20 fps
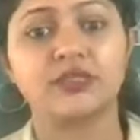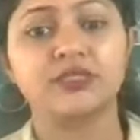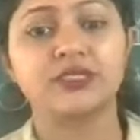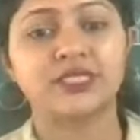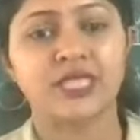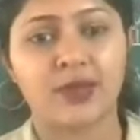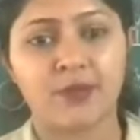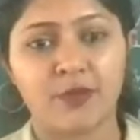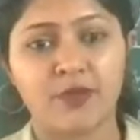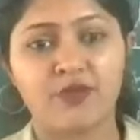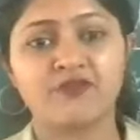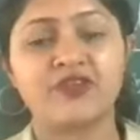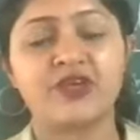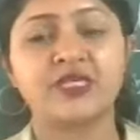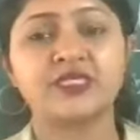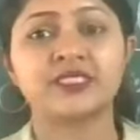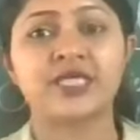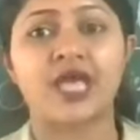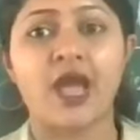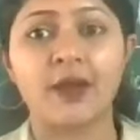Some of
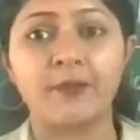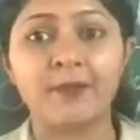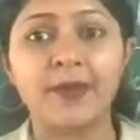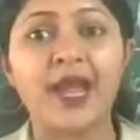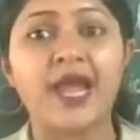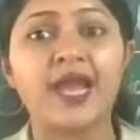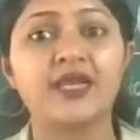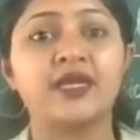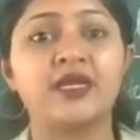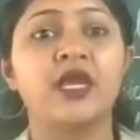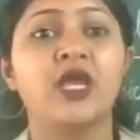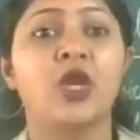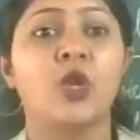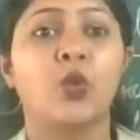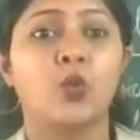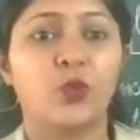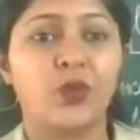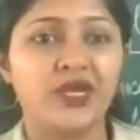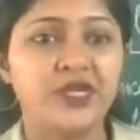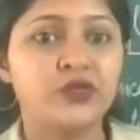us are bad.
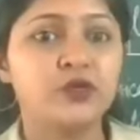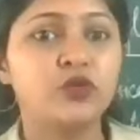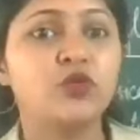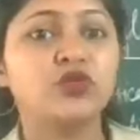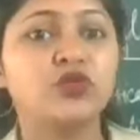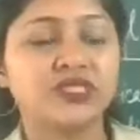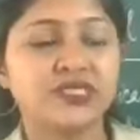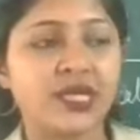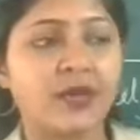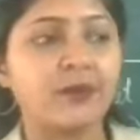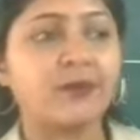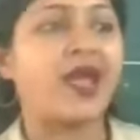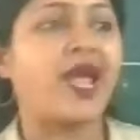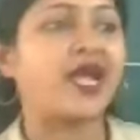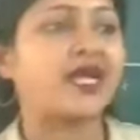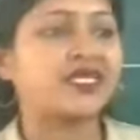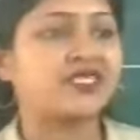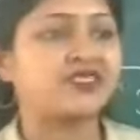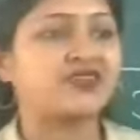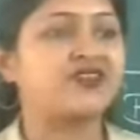We do some
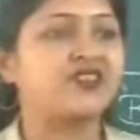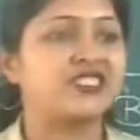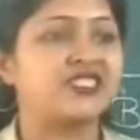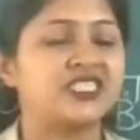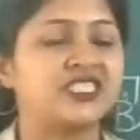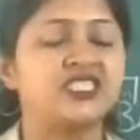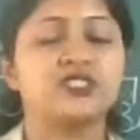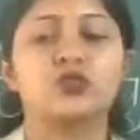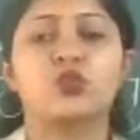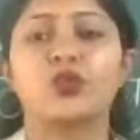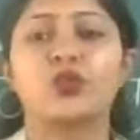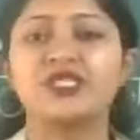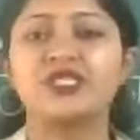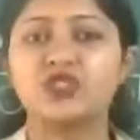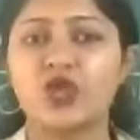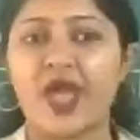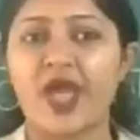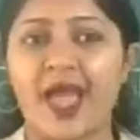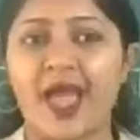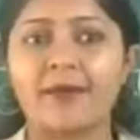activities which
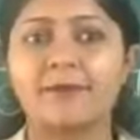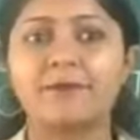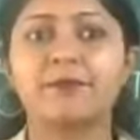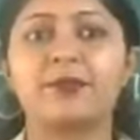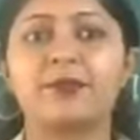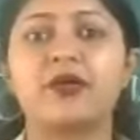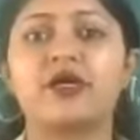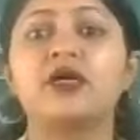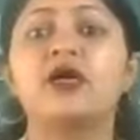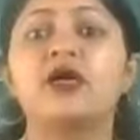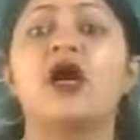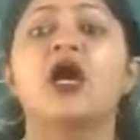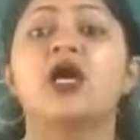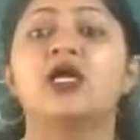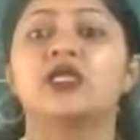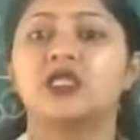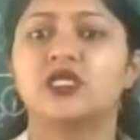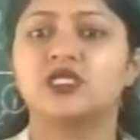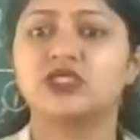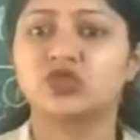hamper
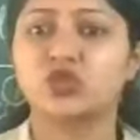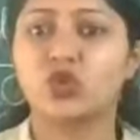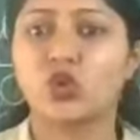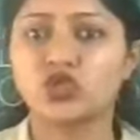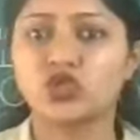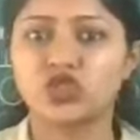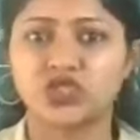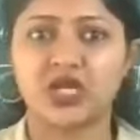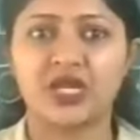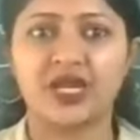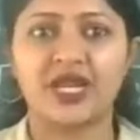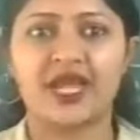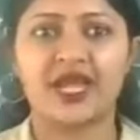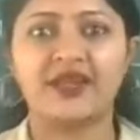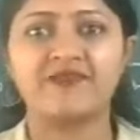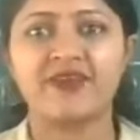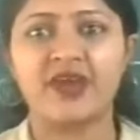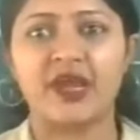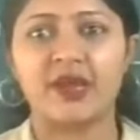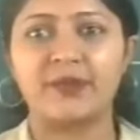the social
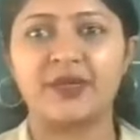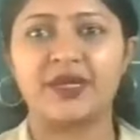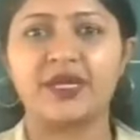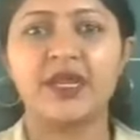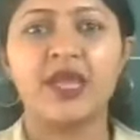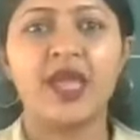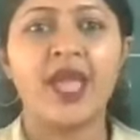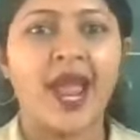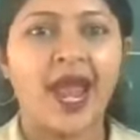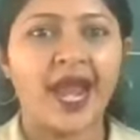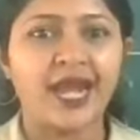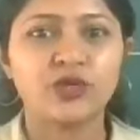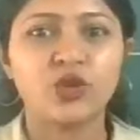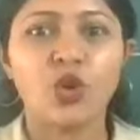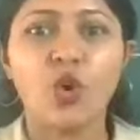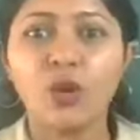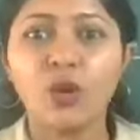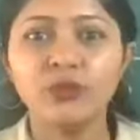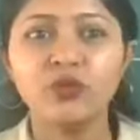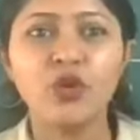environment. At
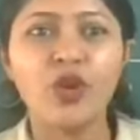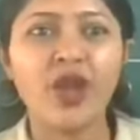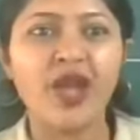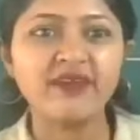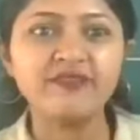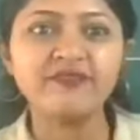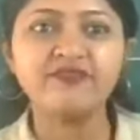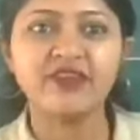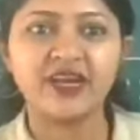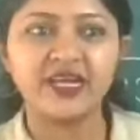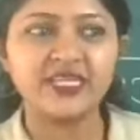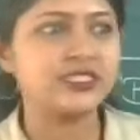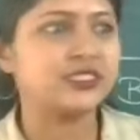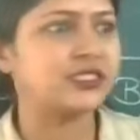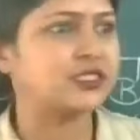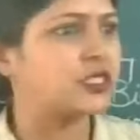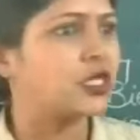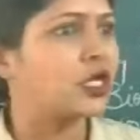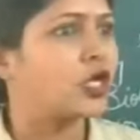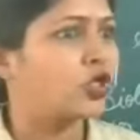home, you have
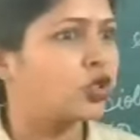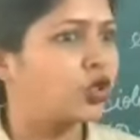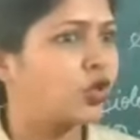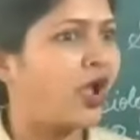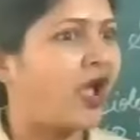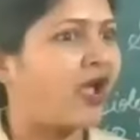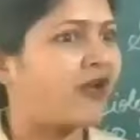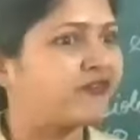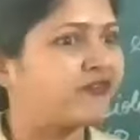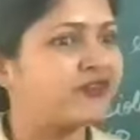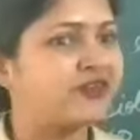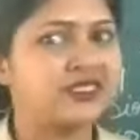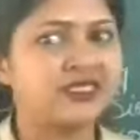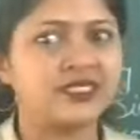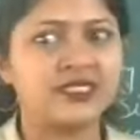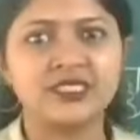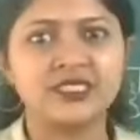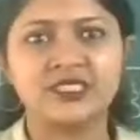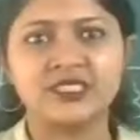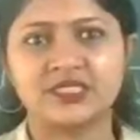fights. You have
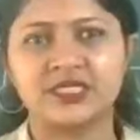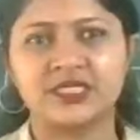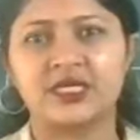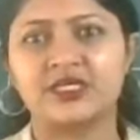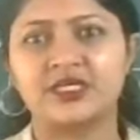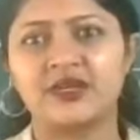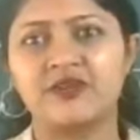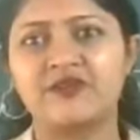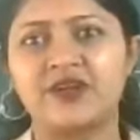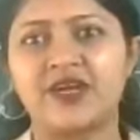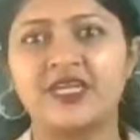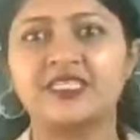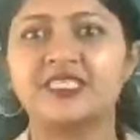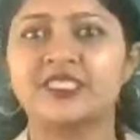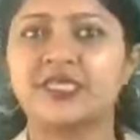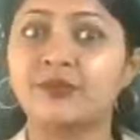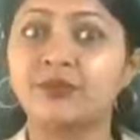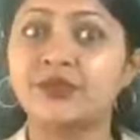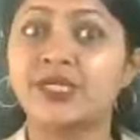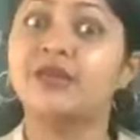witnessed certain fights.
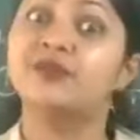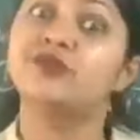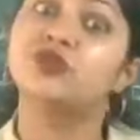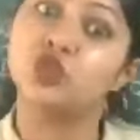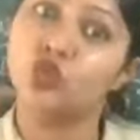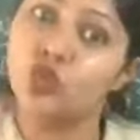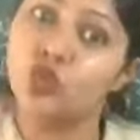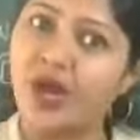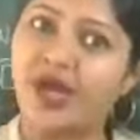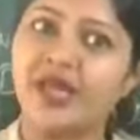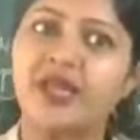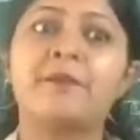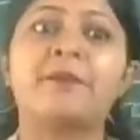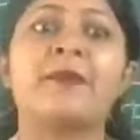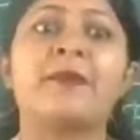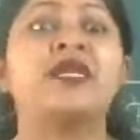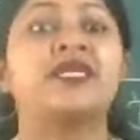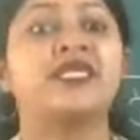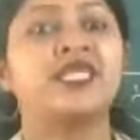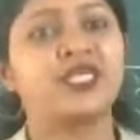Sometimes you are a
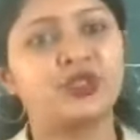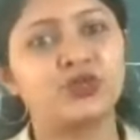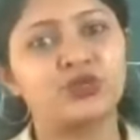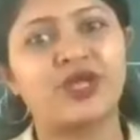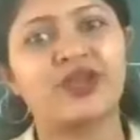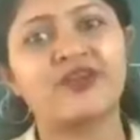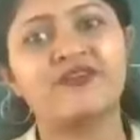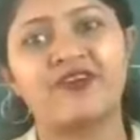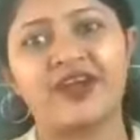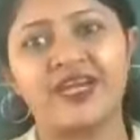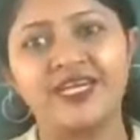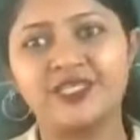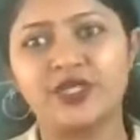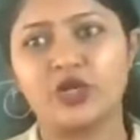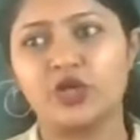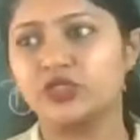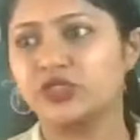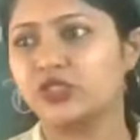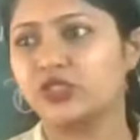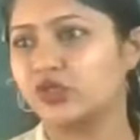party to that fight
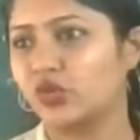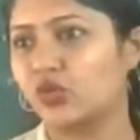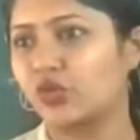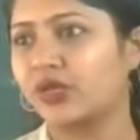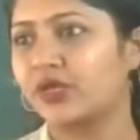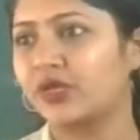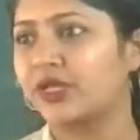also.